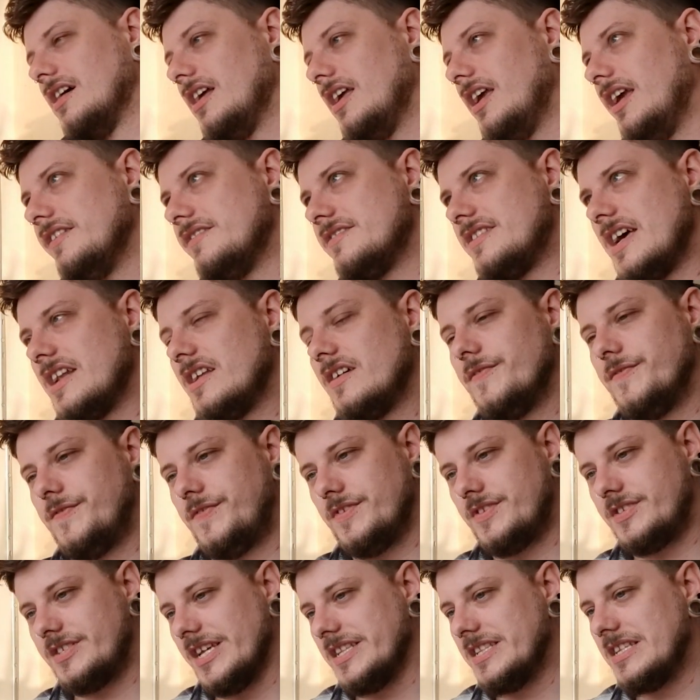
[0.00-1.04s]
instead of
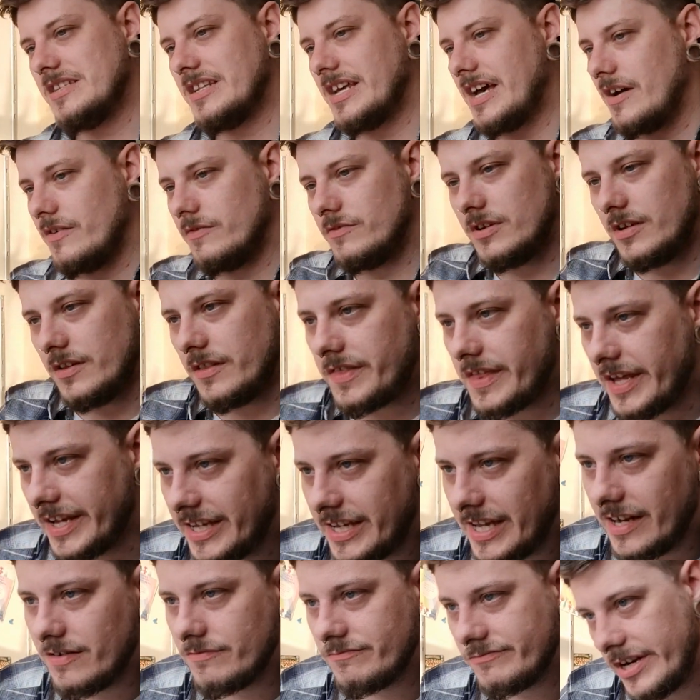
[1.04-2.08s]
sitting down and
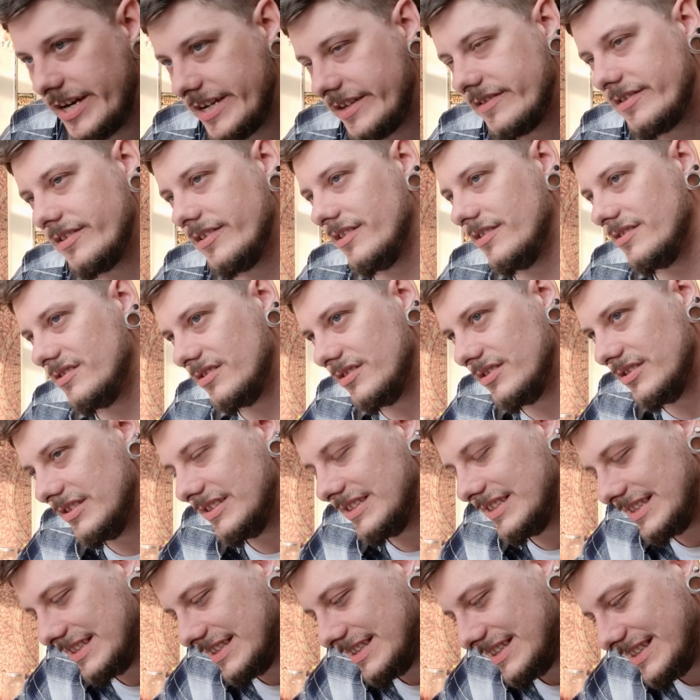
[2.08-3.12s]
thinking, right,
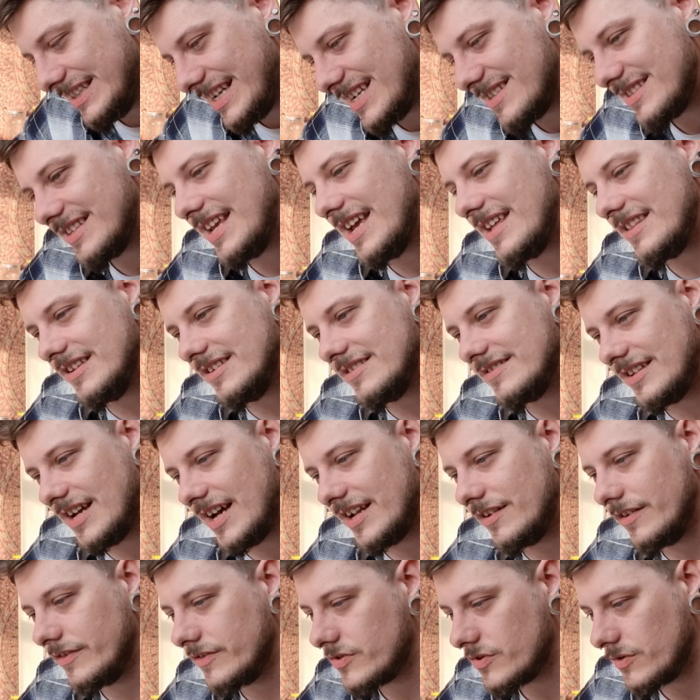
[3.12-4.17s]
let's get this
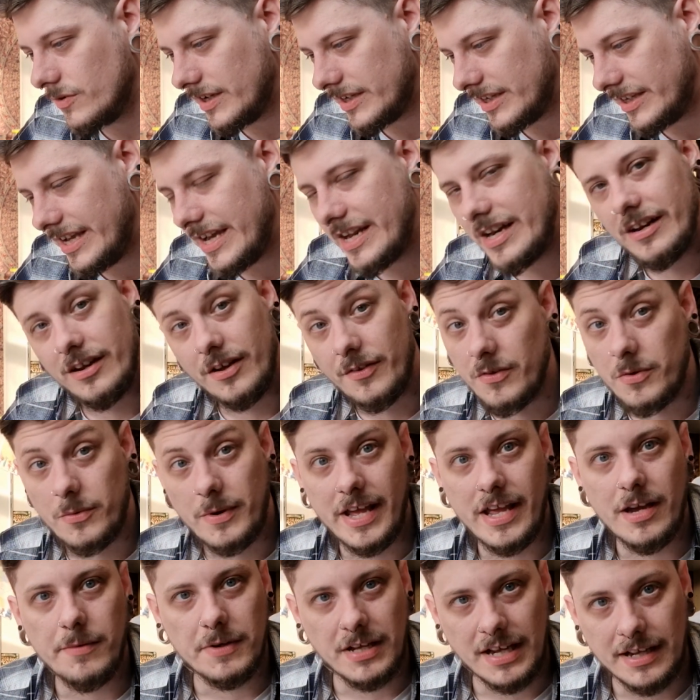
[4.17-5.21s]
done so I can get it out of the
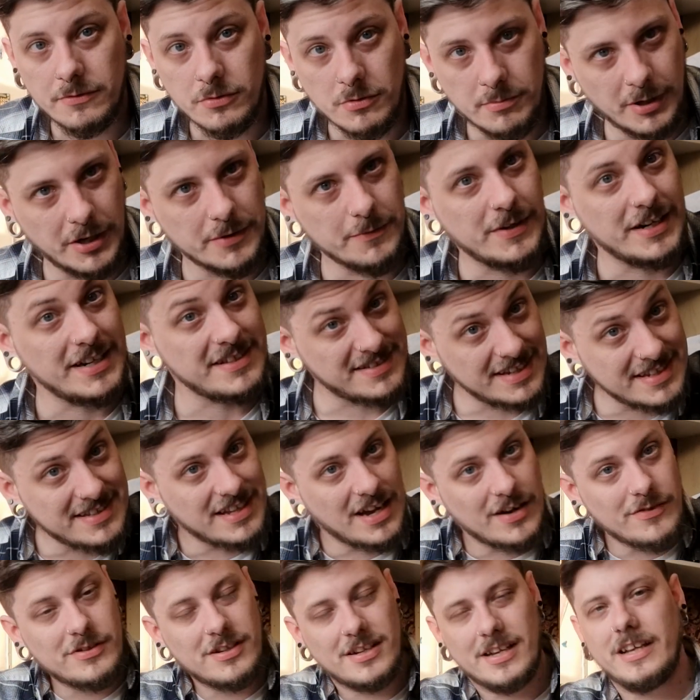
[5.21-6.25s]
way, I want to get to a point where I sit
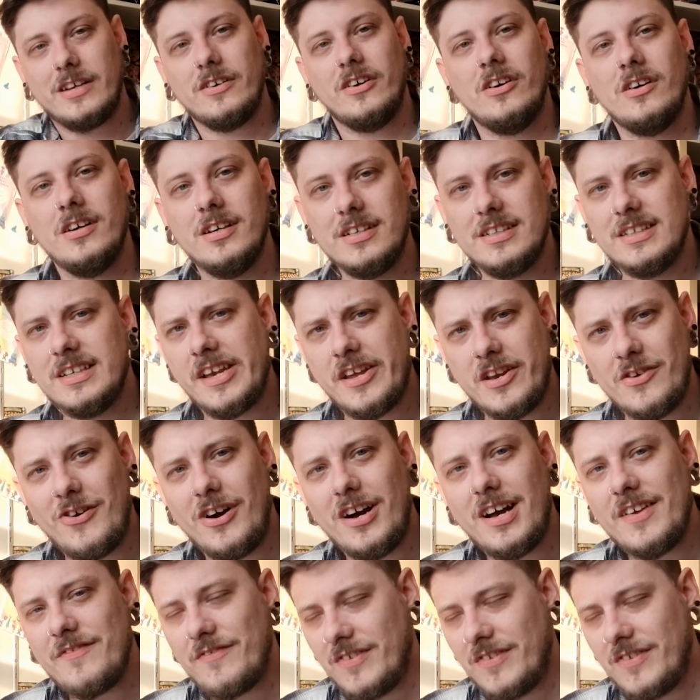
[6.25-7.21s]
down and I go, you know what, I